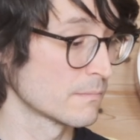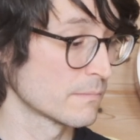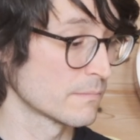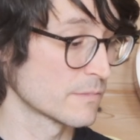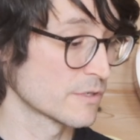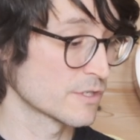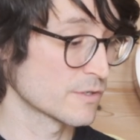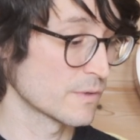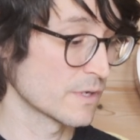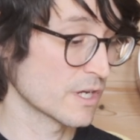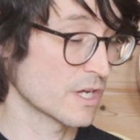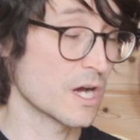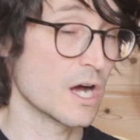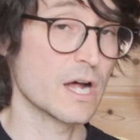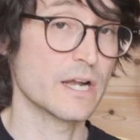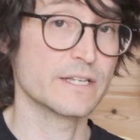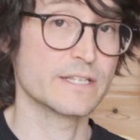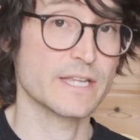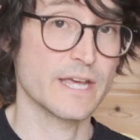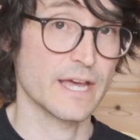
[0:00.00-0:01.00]
So in
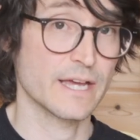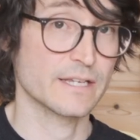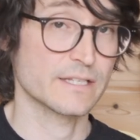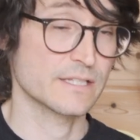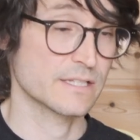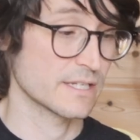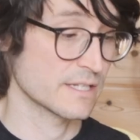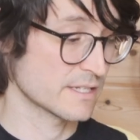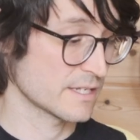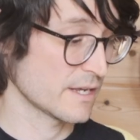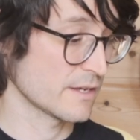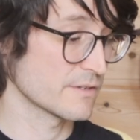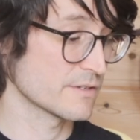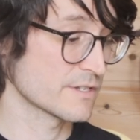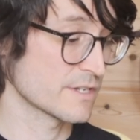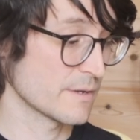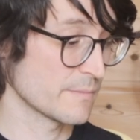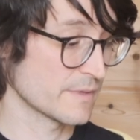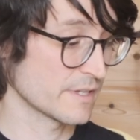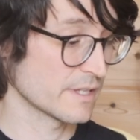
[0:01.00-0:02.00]
context, it sounds
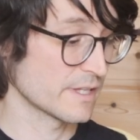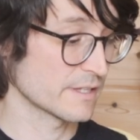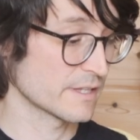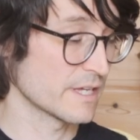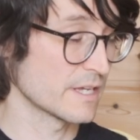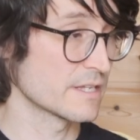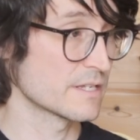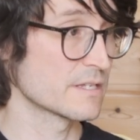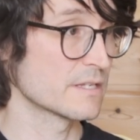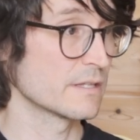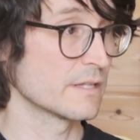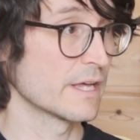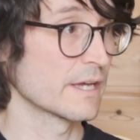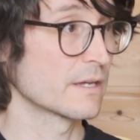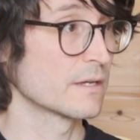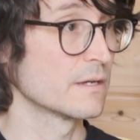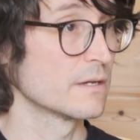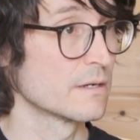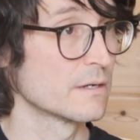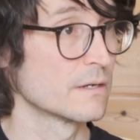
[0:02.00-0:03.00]
something like this, like.